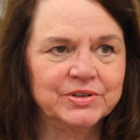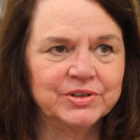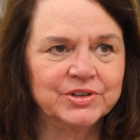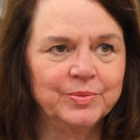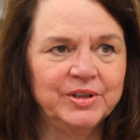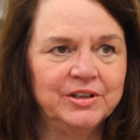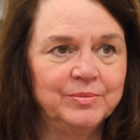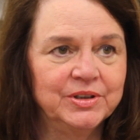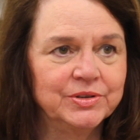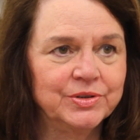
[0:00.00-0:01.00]
is that so many
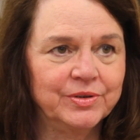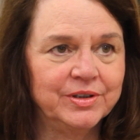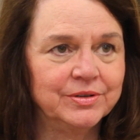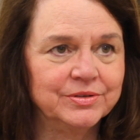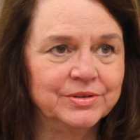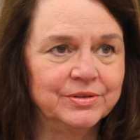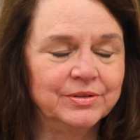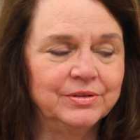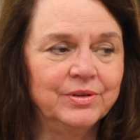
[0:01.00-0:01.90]
administrators that are